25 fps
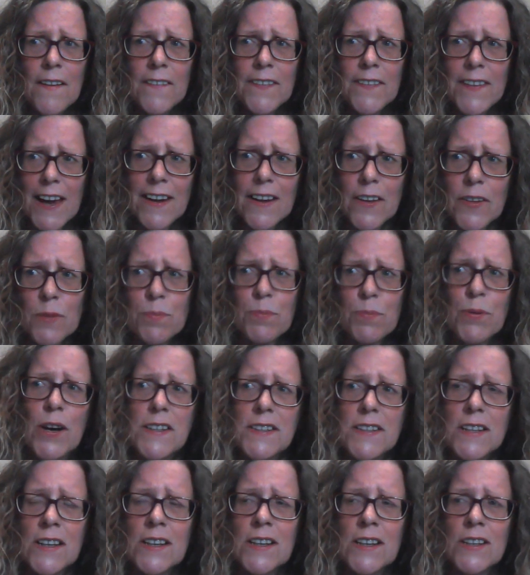that other
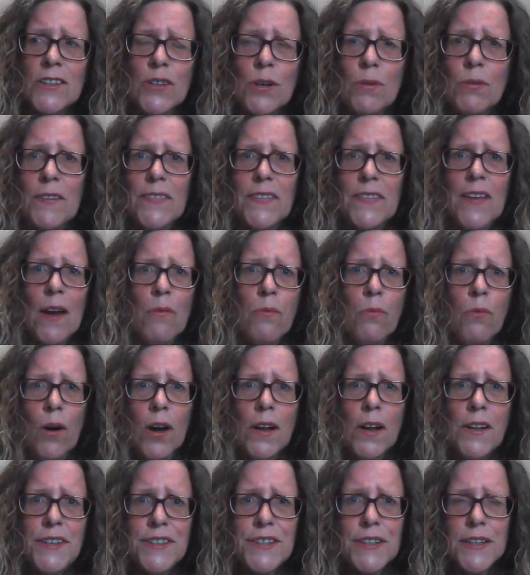person can do what they
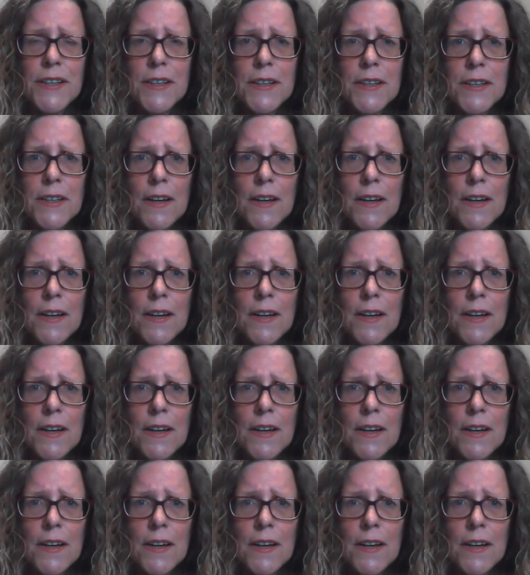want.